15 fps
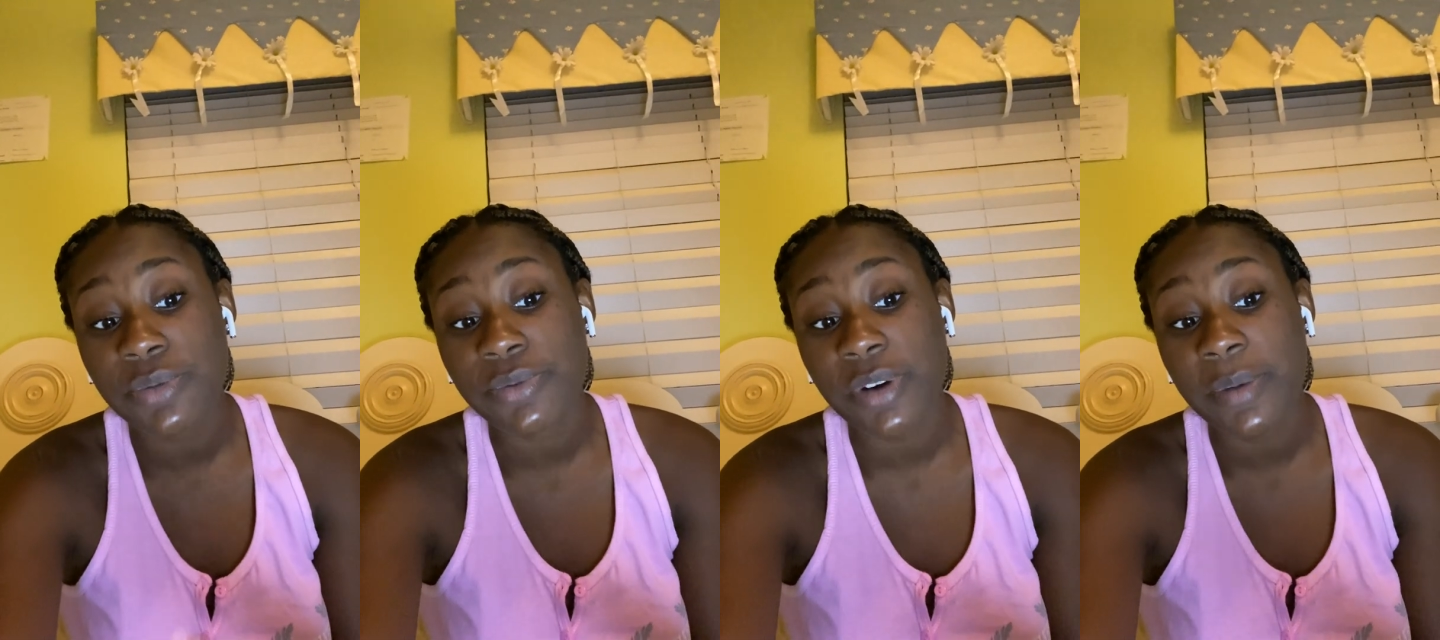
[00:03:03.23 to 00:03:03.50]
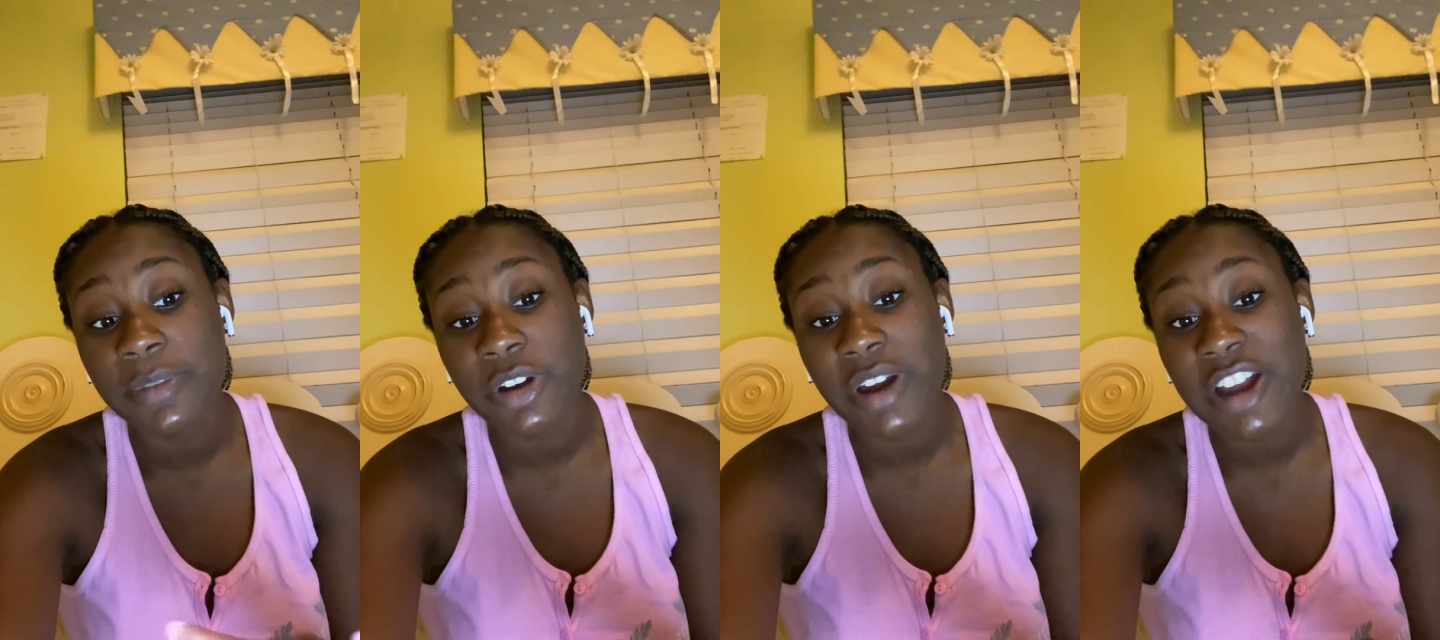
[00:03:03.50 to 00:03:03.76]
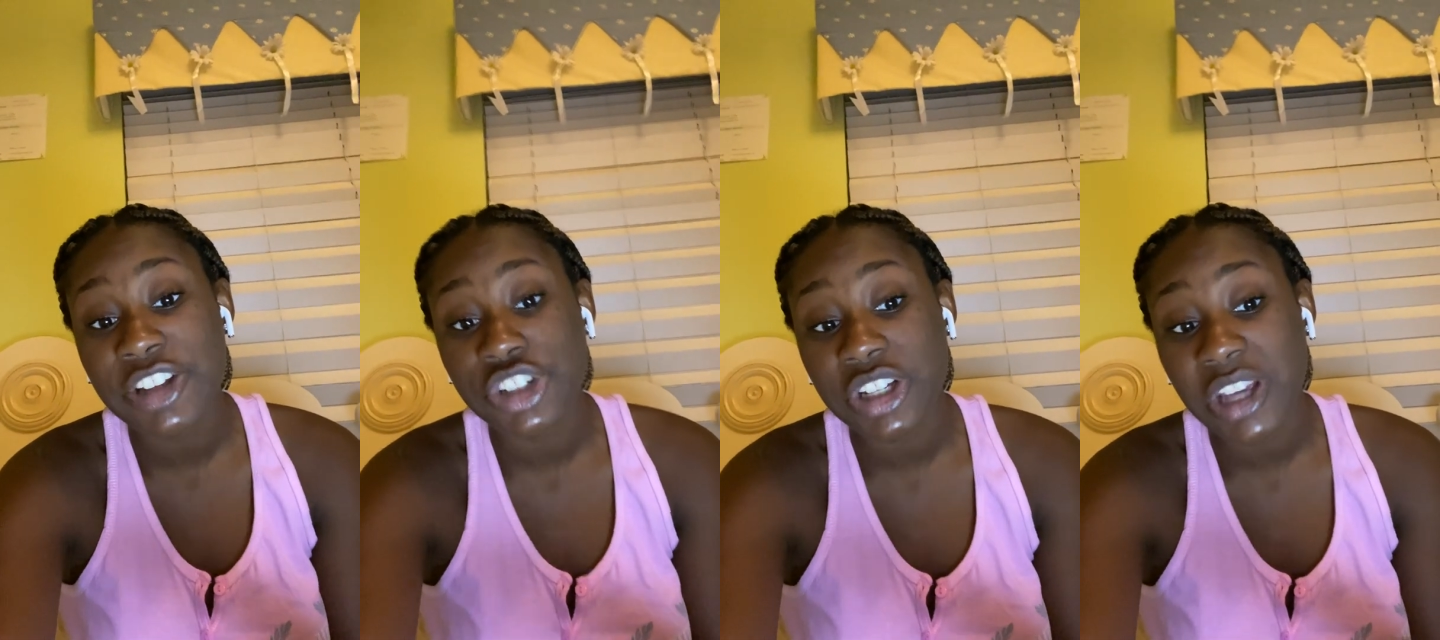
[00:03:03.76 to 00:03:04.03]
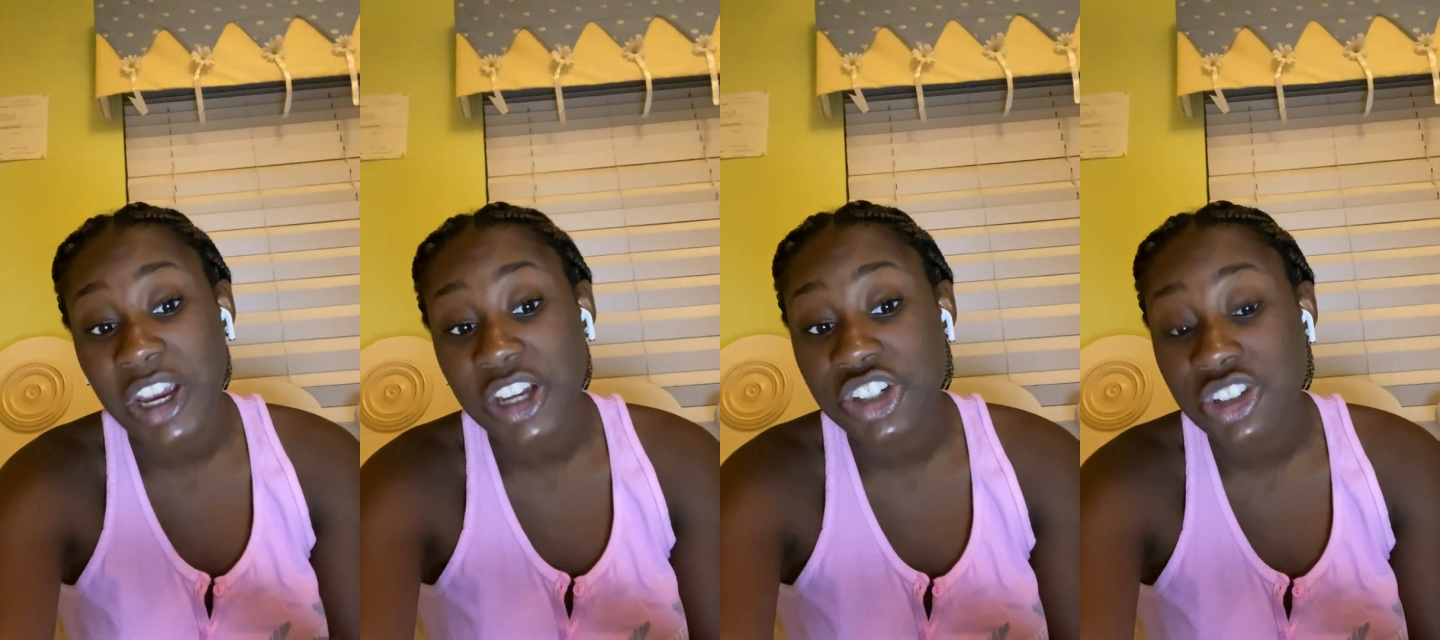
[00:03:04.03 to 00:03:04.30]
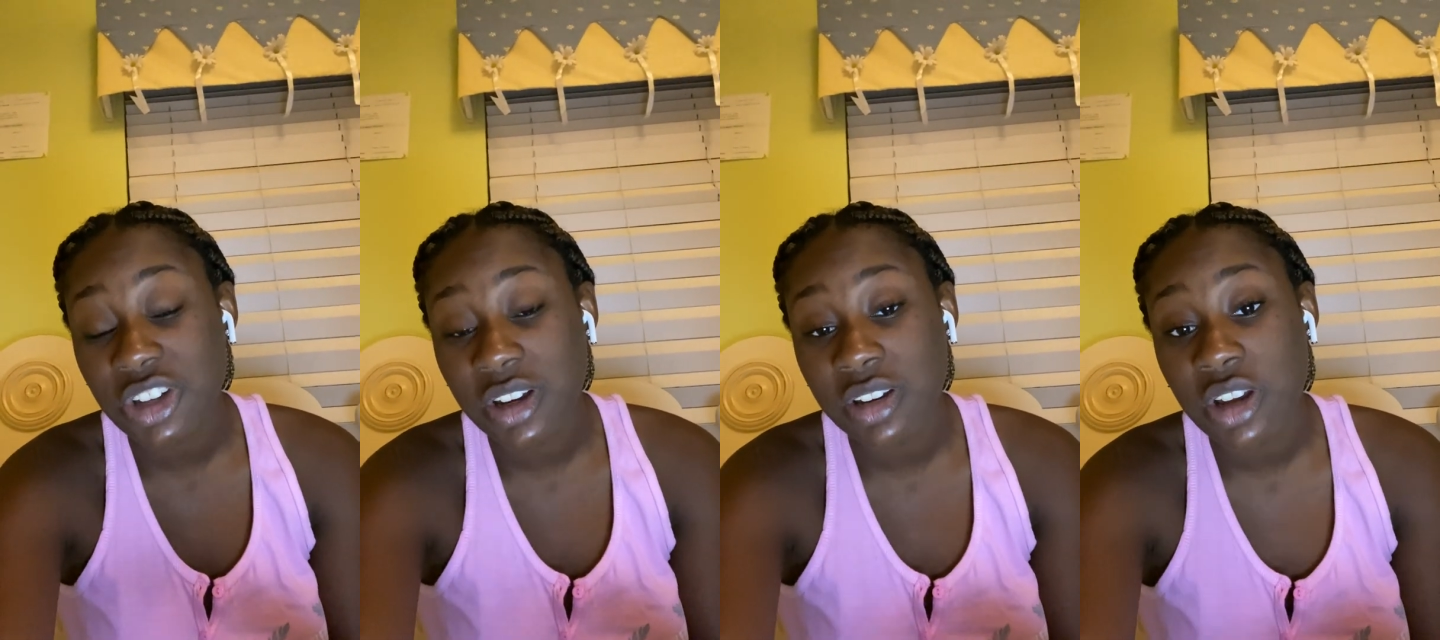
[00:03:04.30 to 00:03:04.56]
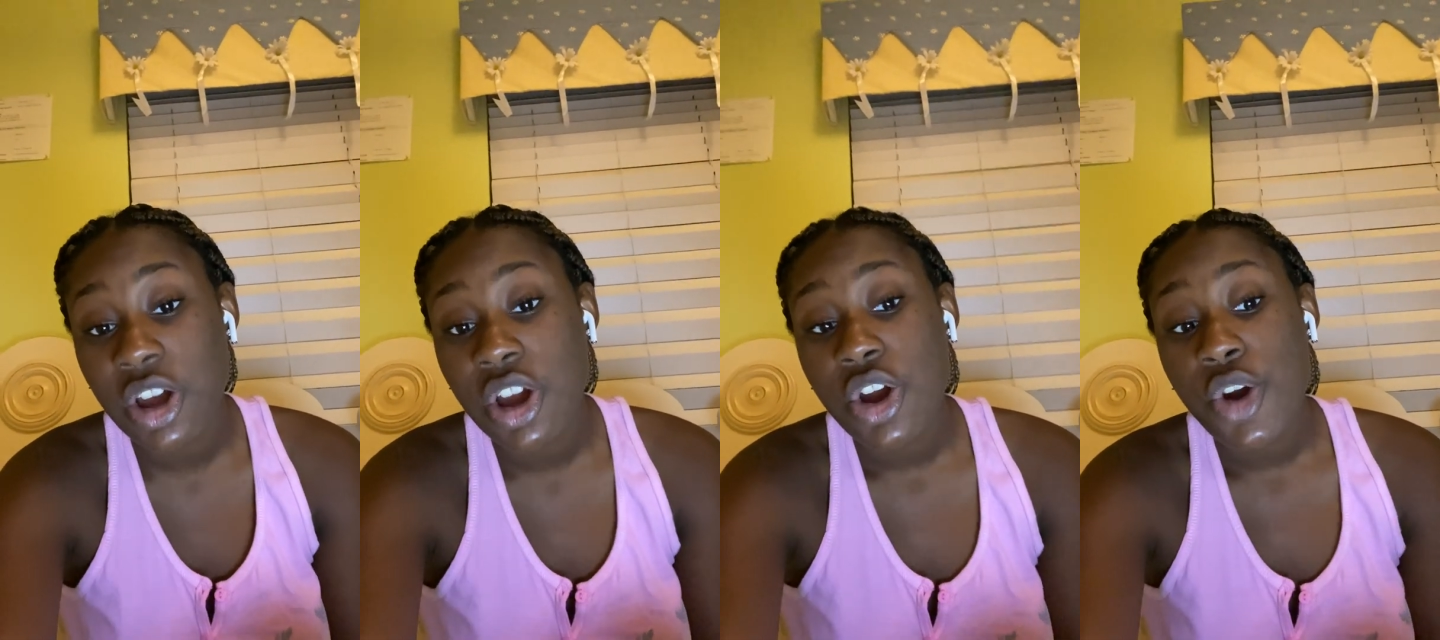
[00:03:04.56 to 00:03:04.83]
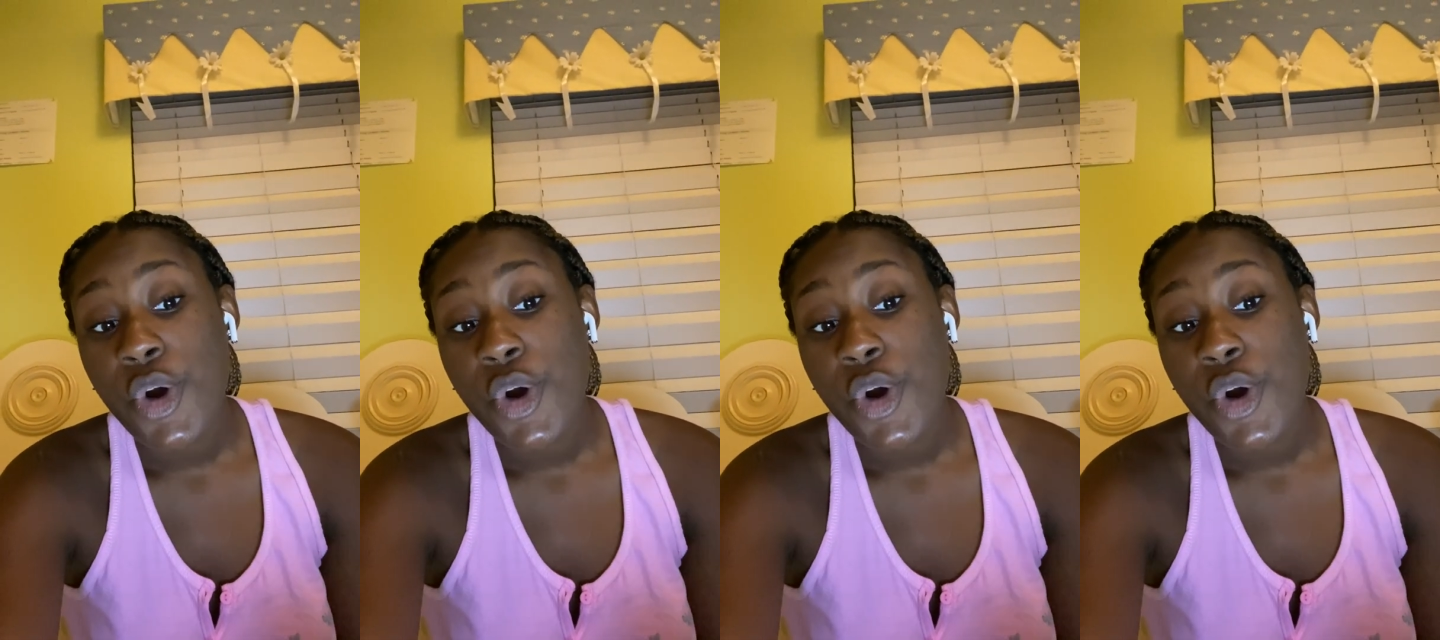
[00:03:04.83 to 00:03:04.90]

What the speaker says: from their education.